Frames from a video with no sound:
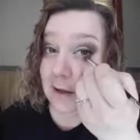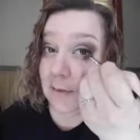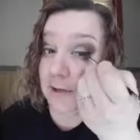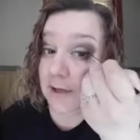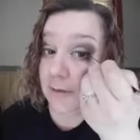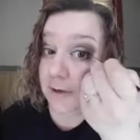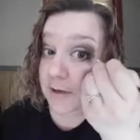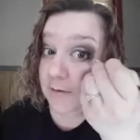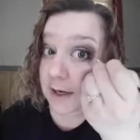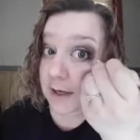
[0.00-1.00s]
I'm just going to put
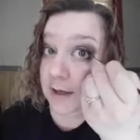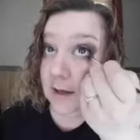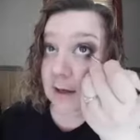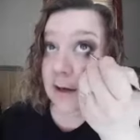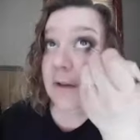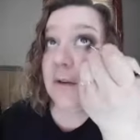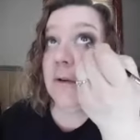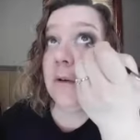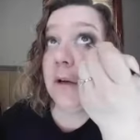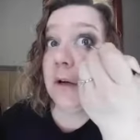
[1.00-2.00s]
it right here in the
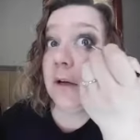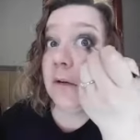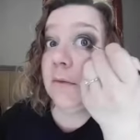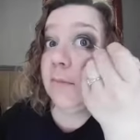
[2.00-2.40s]
corner.